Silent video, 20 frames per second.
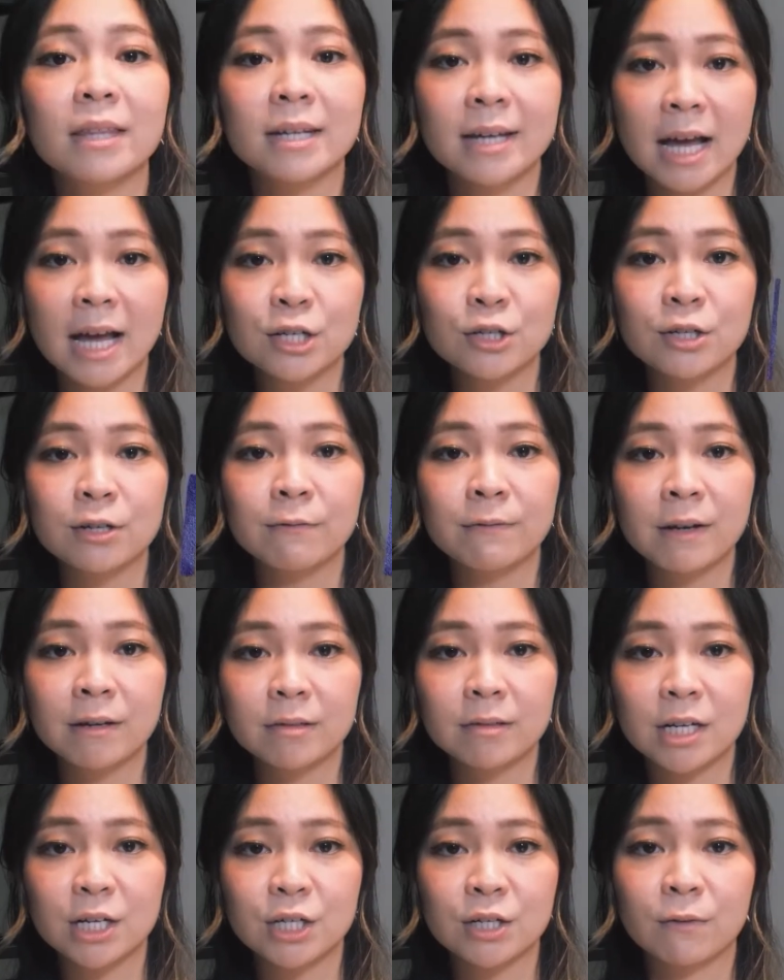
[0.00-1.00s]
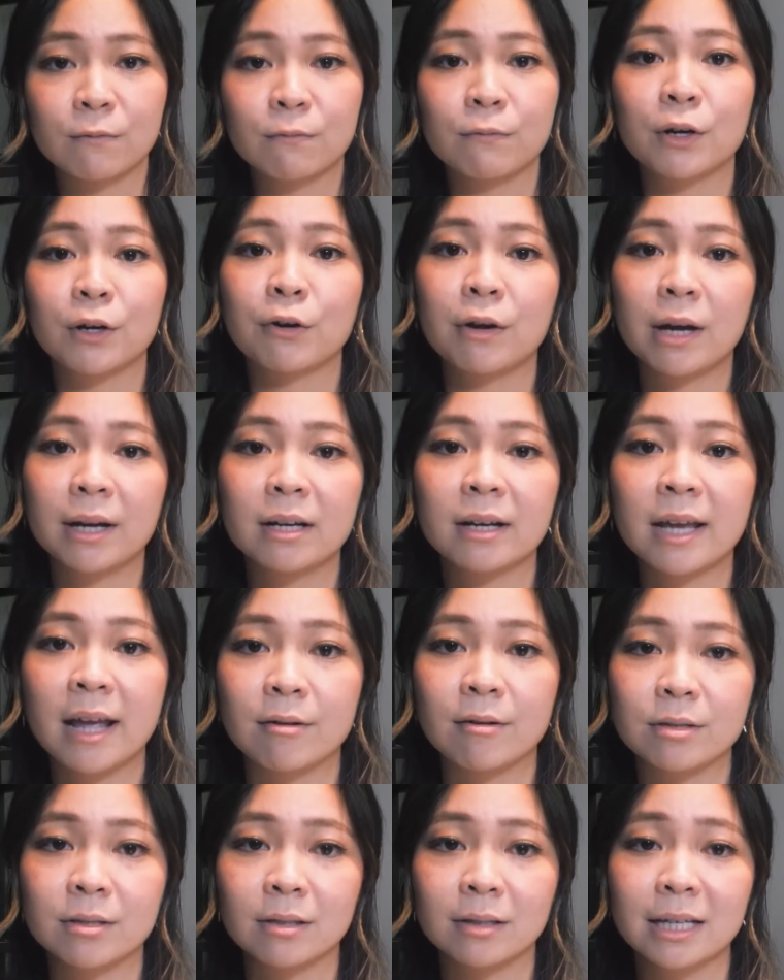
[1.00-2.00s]
National Foundation for Credit
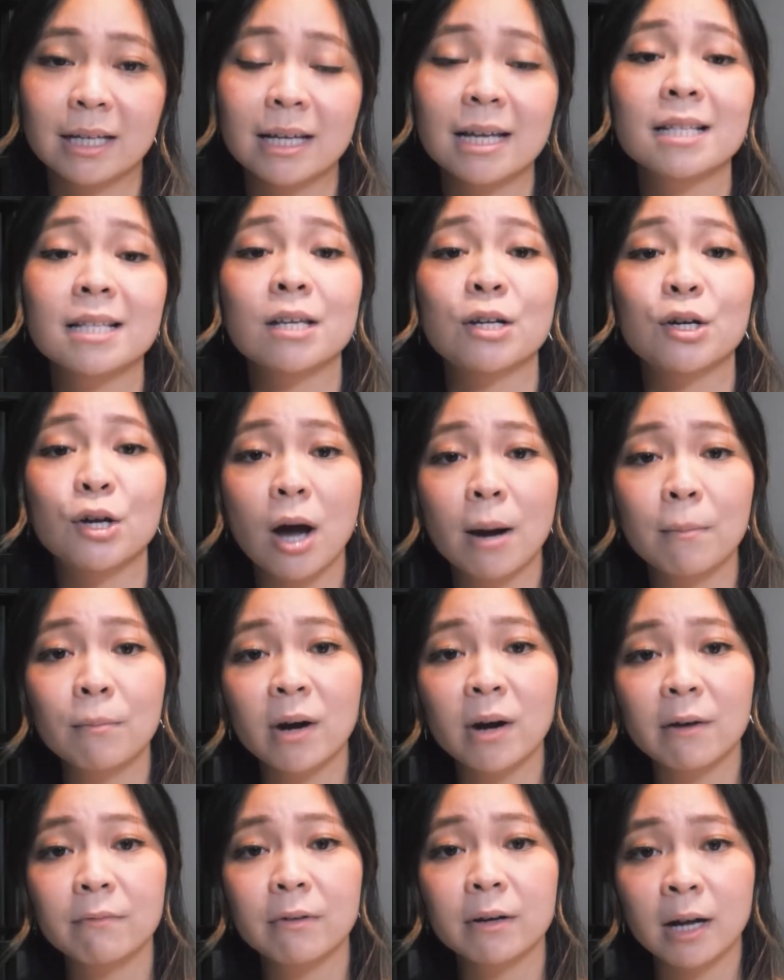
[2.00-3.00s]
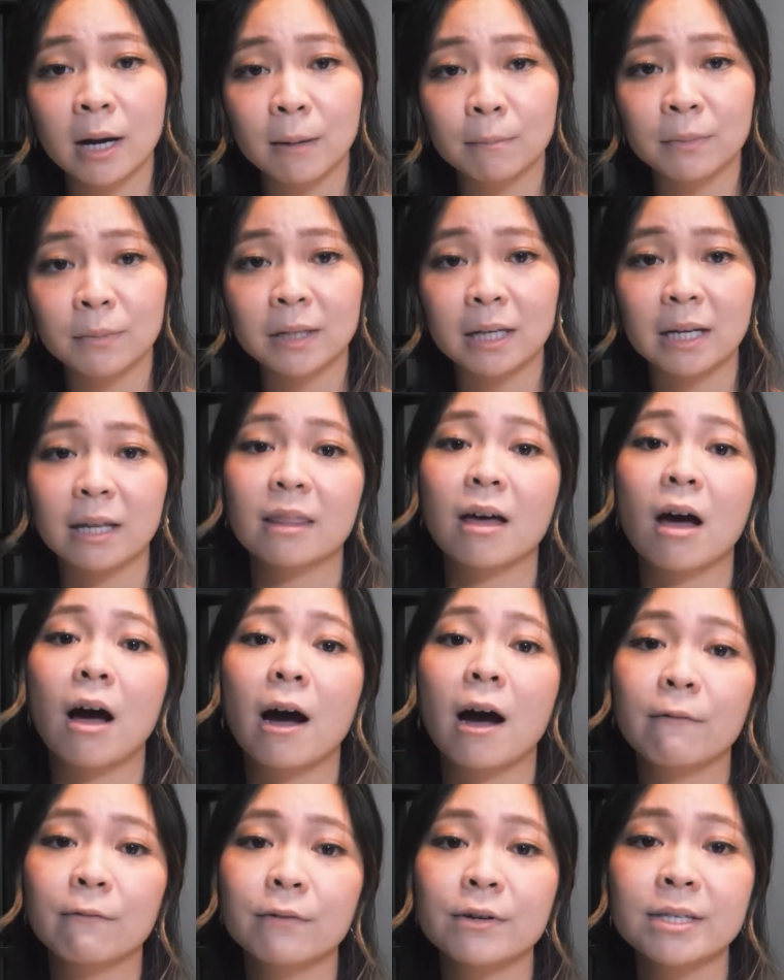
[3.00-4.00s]
Counseling is a non-profit company that
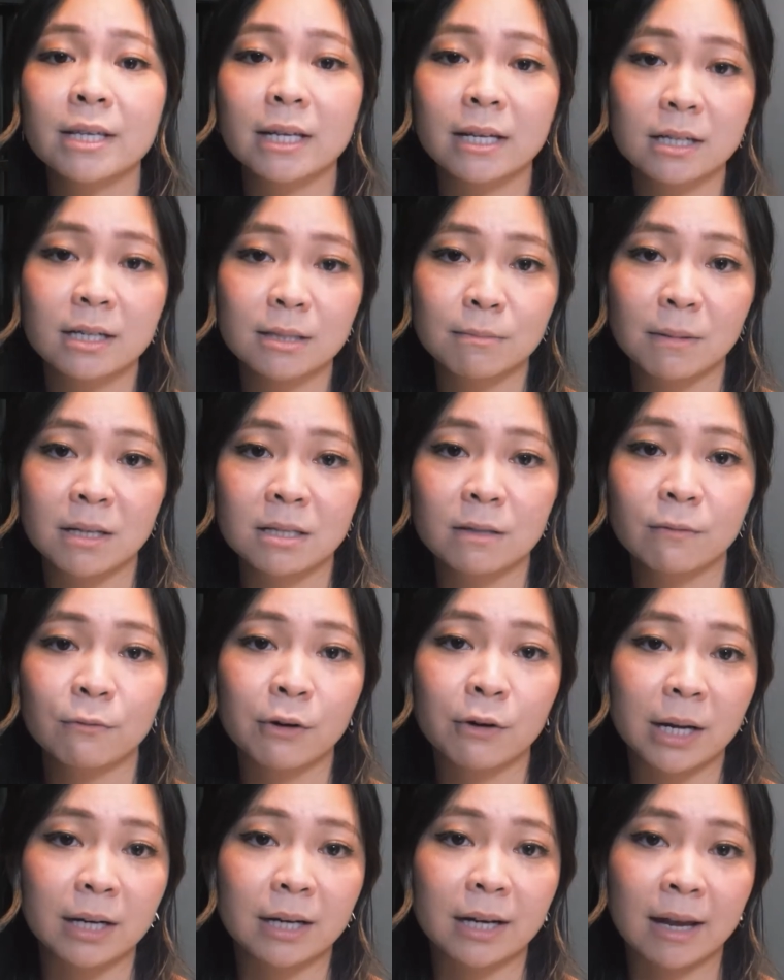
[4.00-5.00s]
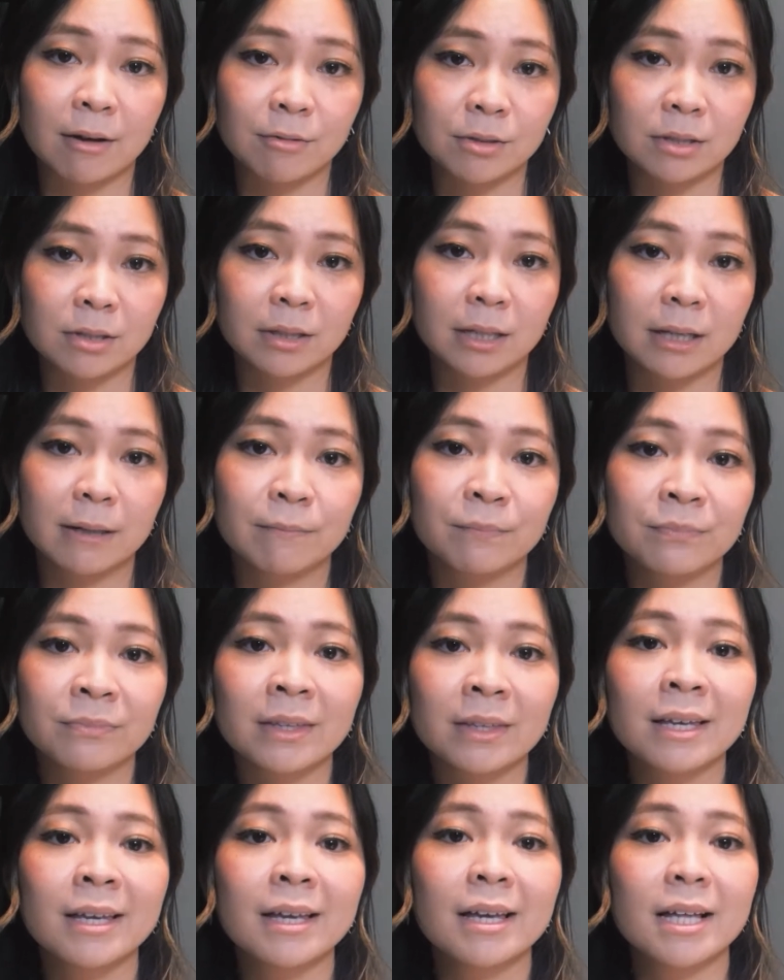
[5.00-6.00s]
offers inexpensive credit counseling.
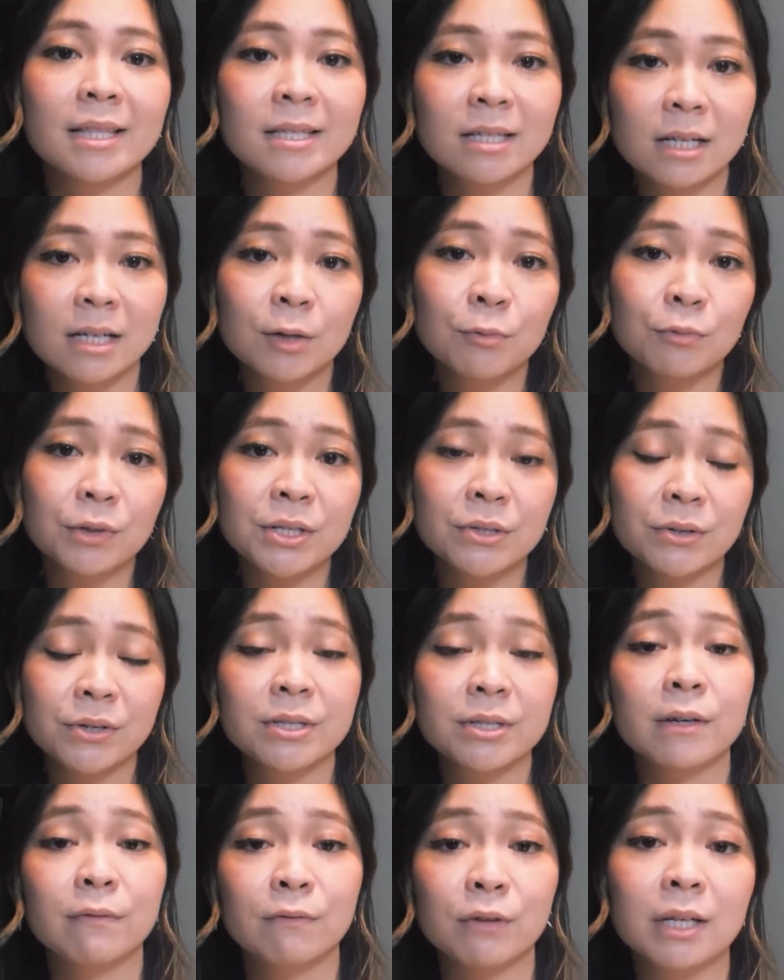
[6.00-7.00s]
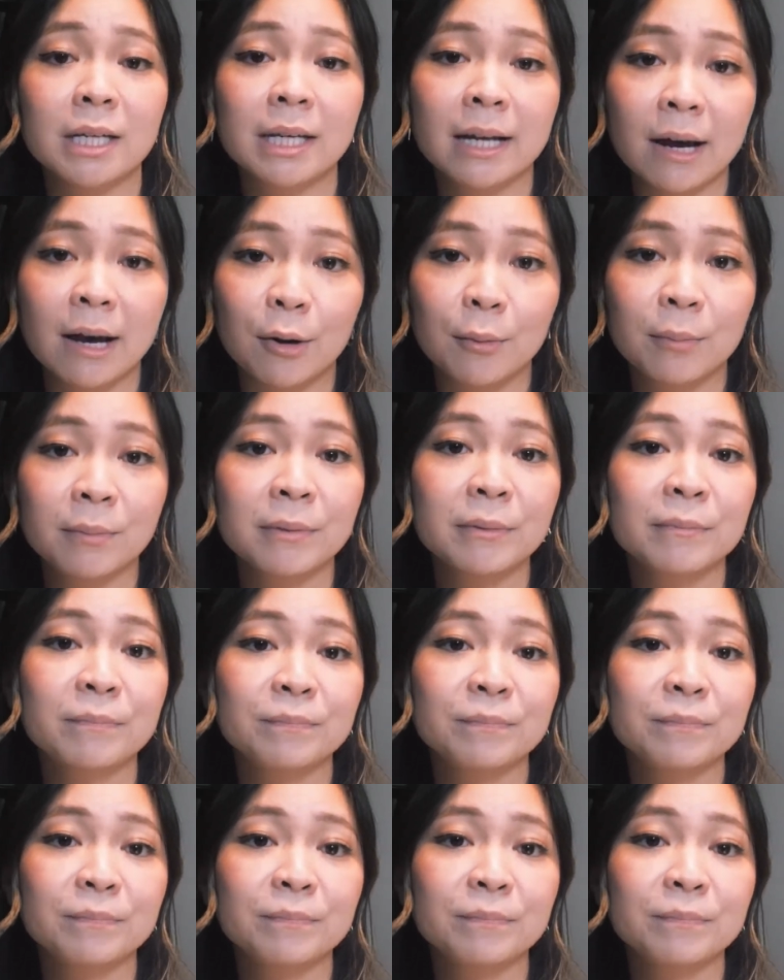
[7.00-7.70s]
It's a good resource if you need help.